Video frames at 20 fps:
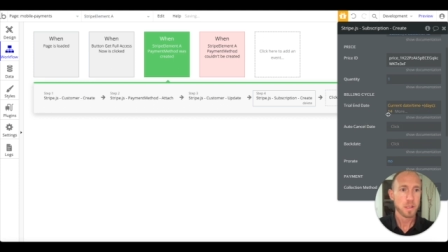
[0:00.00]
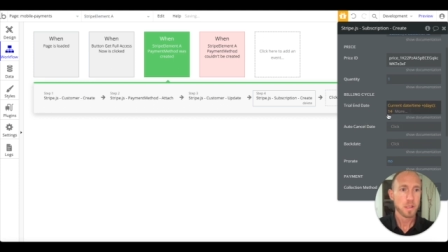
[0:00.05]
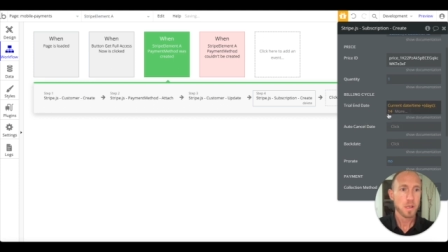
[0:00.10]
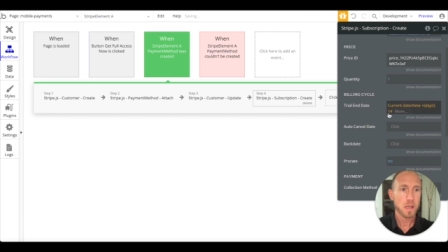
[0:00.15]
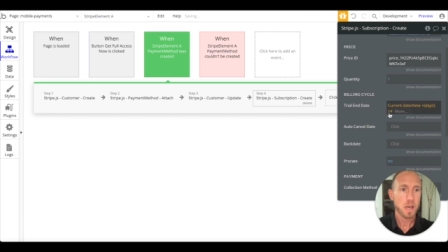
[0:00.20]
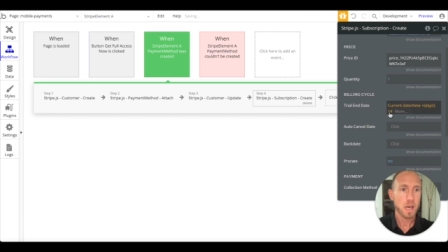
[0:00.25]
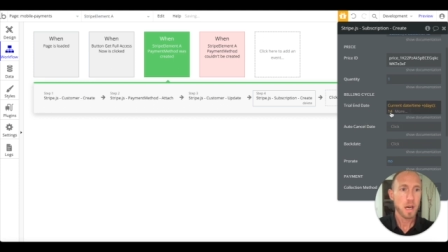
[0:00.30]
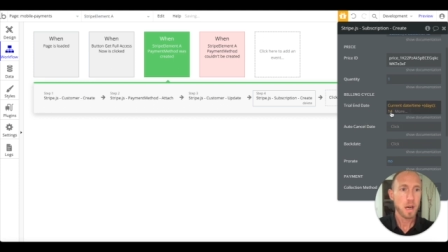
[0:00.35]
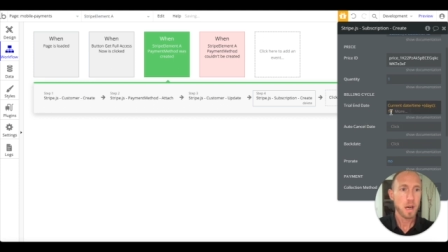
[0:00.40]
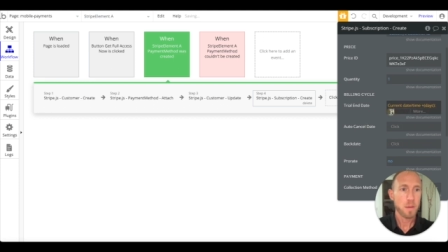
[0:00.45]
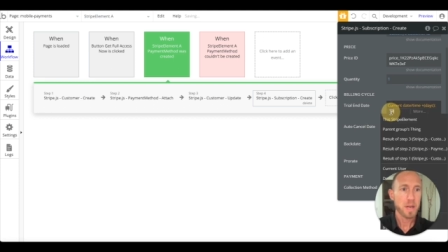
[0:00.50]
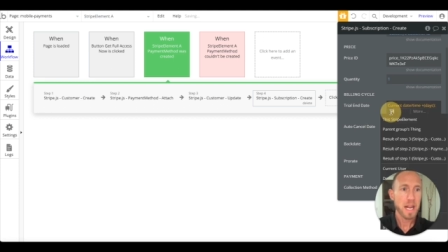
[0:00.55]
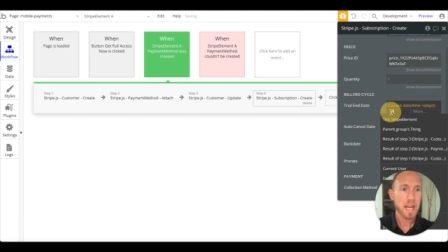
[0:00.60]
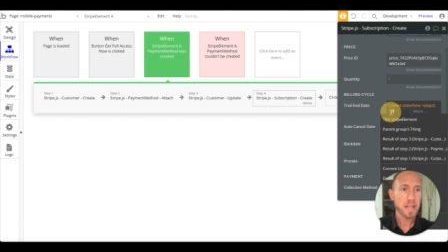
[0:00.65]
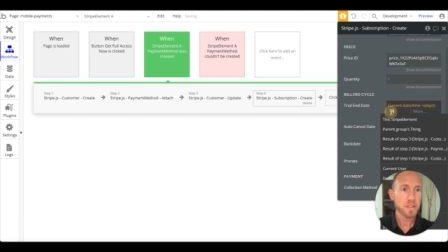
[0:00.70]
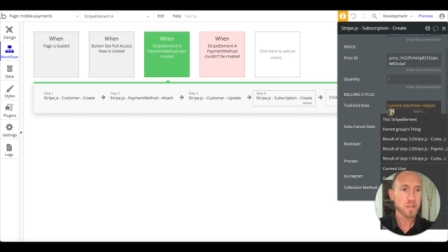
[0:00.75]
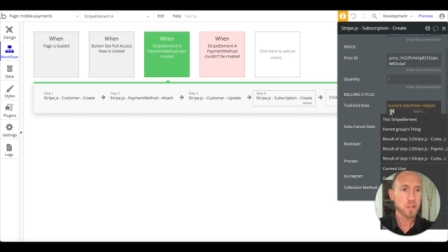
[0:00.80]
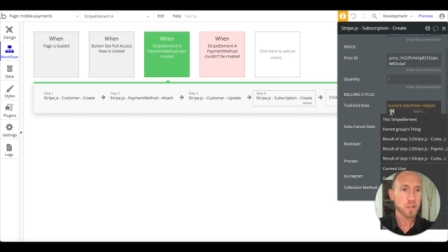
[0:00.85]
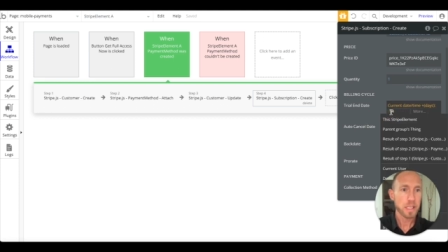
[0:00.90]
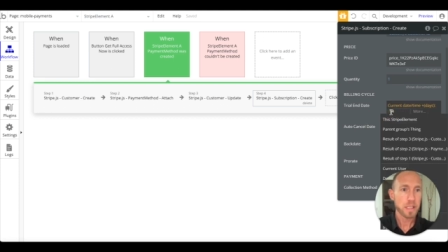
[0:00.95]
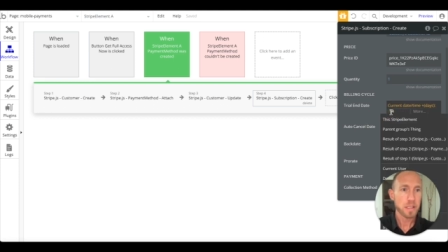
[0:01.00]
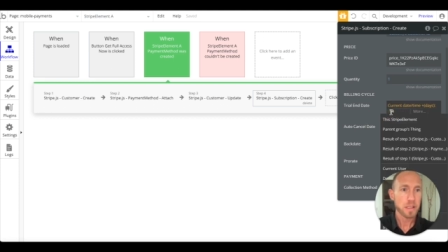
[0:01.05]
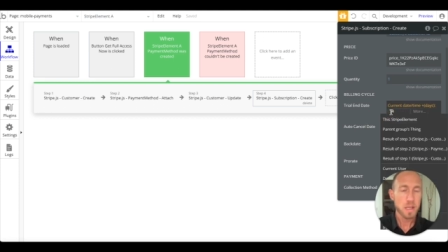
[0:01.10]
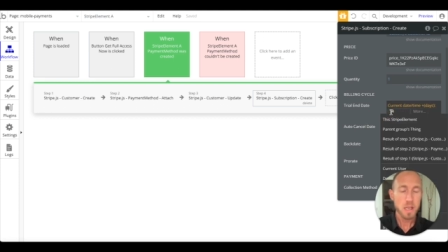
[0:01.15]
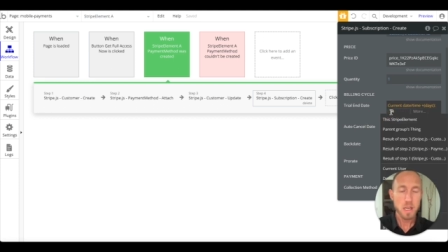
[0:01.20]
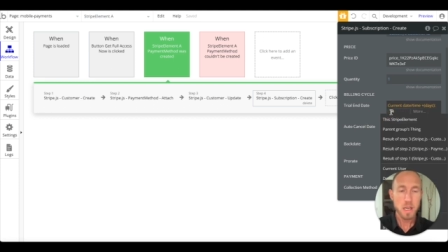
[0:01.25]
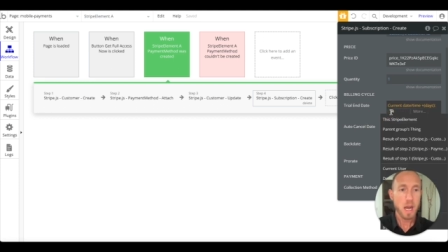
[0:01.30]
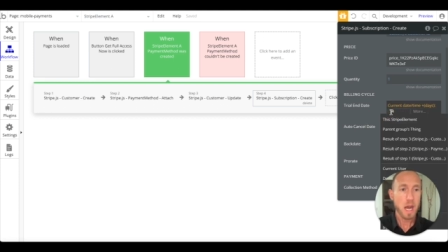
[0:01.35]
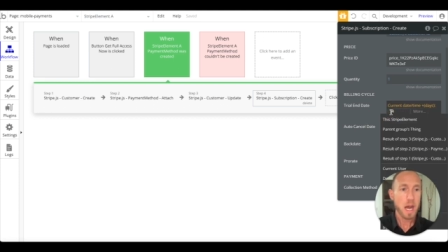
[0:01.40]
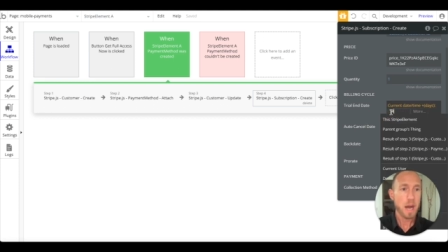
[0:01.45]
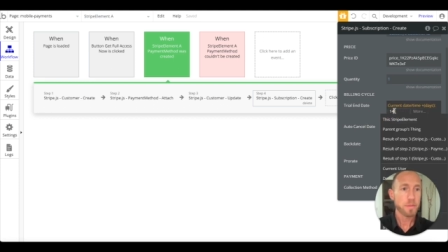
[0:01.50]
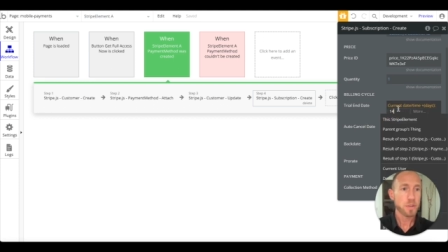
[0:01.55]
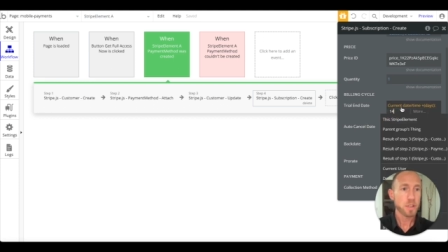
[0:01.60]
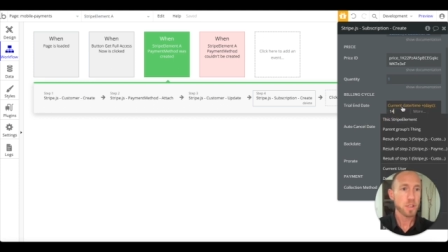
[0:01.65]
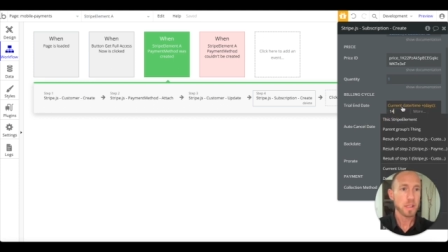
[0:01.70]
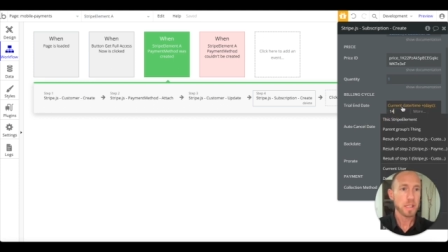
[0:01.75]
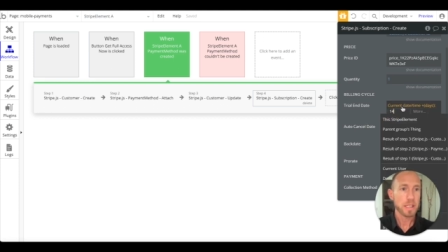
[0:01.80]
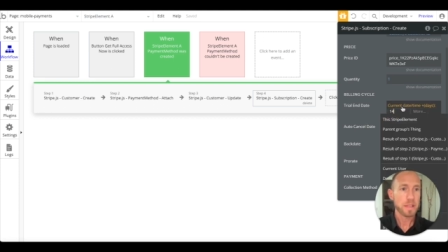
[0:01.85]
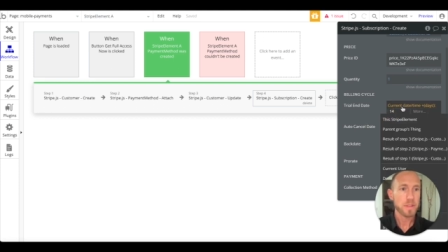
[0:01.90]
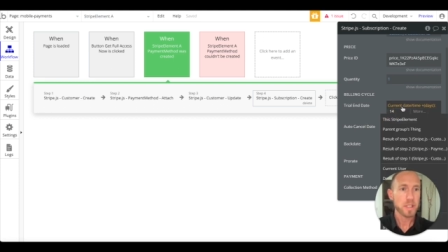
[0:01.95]
Uh, but actually, I'm going
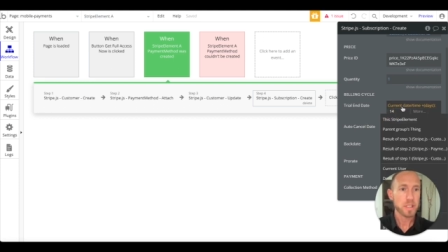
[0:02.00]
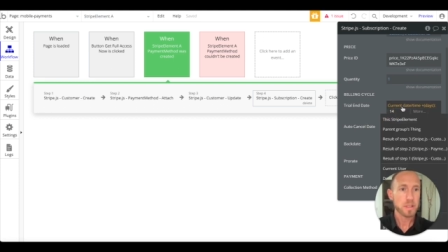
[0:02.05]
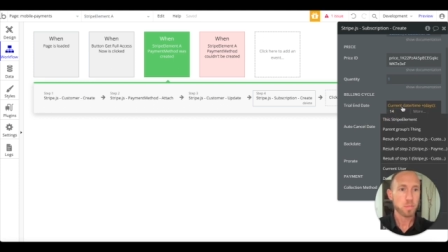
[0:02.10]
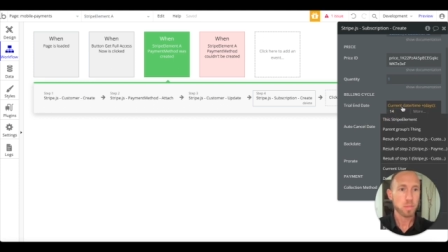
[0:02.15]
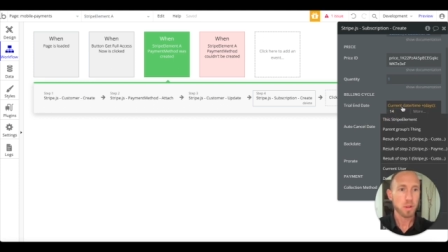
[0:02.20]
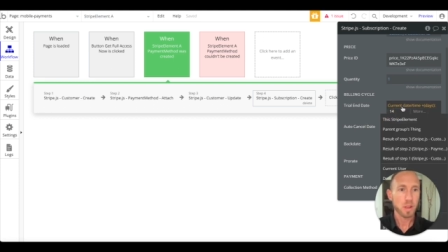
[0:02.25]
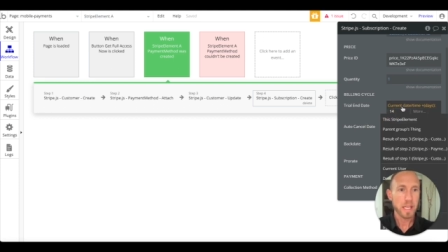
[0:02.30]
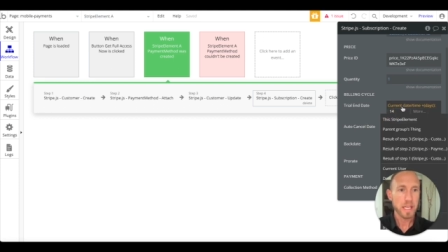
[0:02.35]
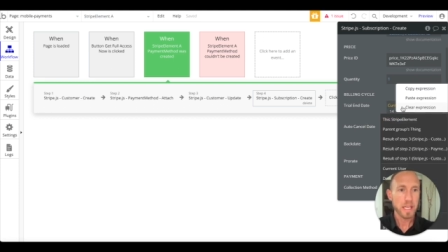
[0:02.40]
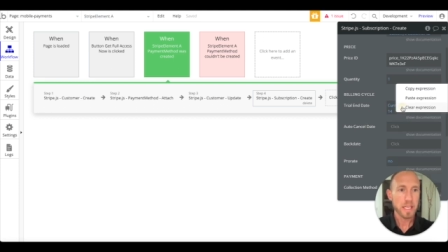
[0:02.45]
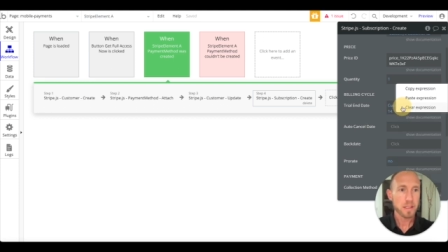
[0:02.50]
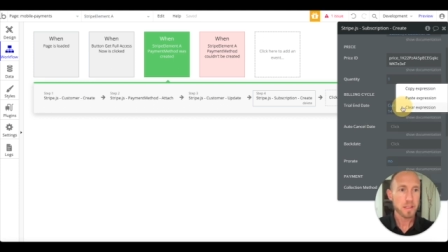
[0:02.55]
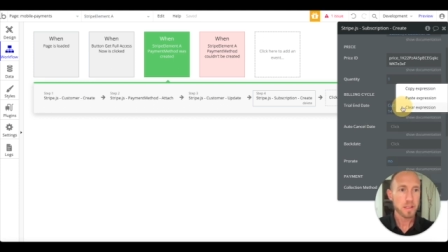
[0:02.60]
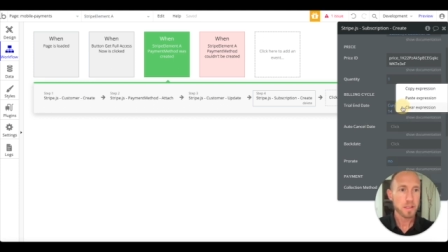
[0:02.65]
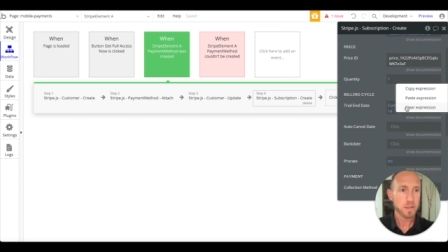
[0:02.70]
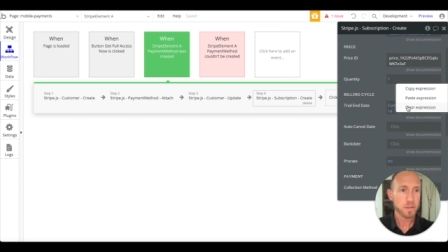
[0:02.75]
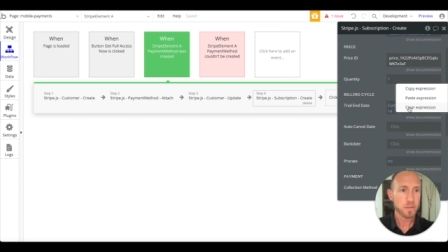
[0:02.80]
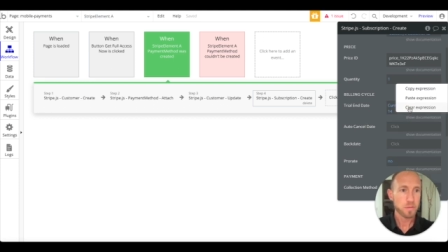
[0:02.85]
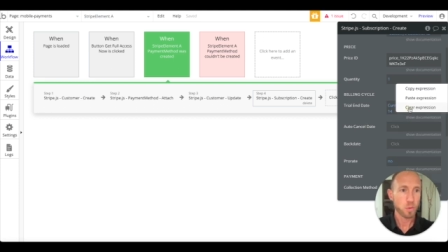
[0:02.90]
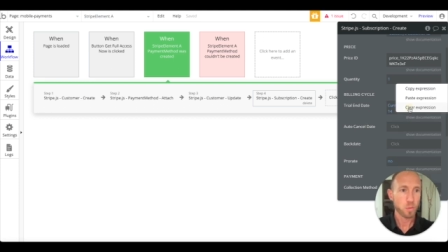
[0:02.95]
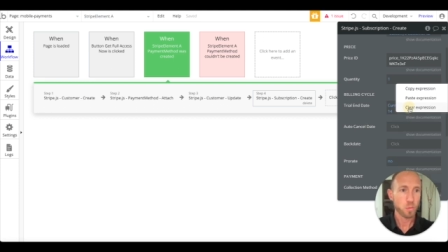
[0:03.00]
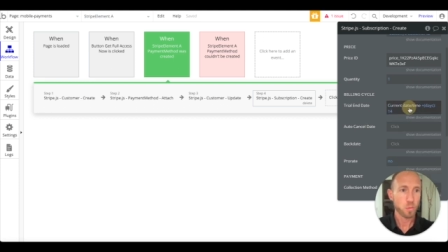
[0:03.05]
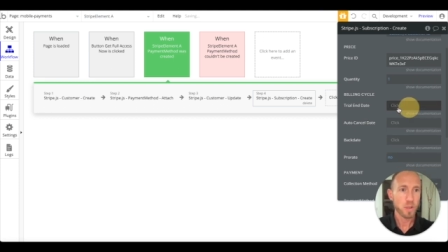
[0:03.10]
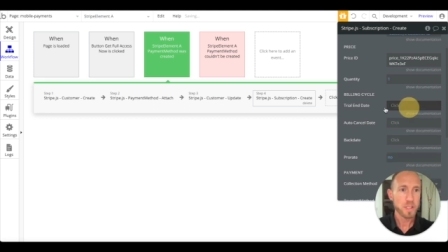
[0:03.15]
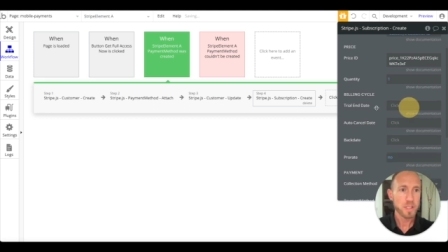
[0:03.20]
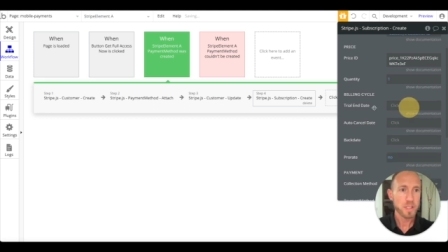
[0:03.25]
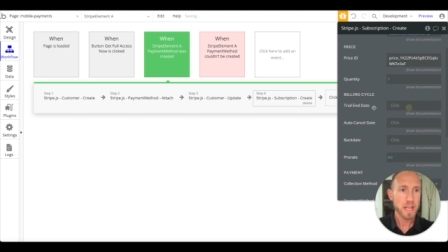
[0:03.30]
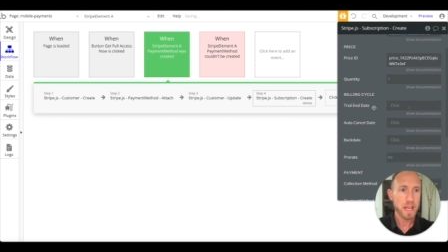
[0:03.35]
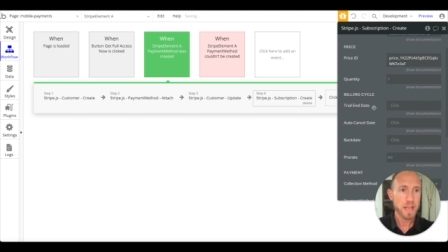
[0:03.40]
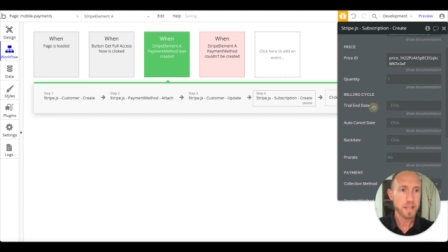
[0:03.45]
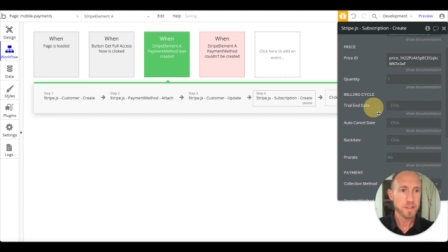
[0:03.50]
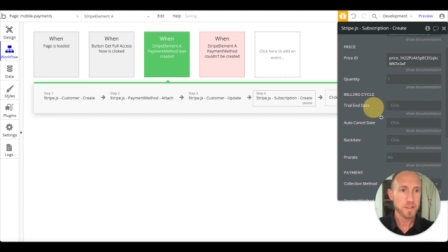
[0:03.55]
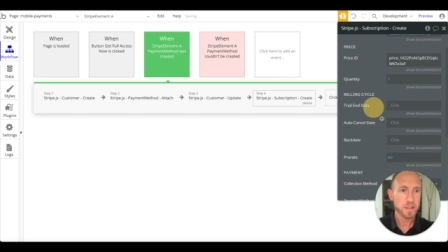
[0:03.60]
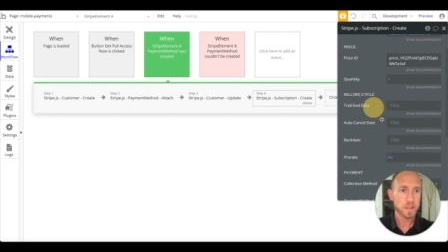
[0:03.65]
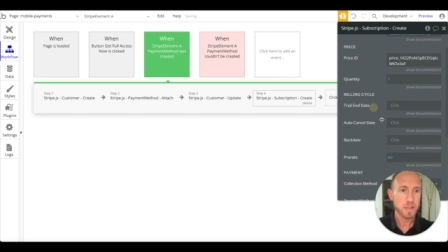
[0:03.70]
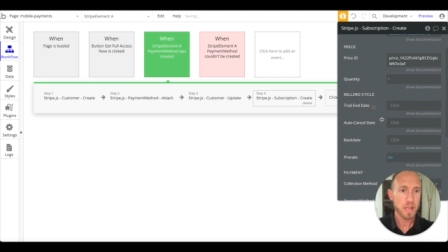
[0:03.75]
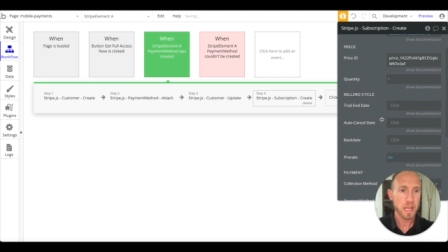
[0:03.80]
to leave this blank for one test,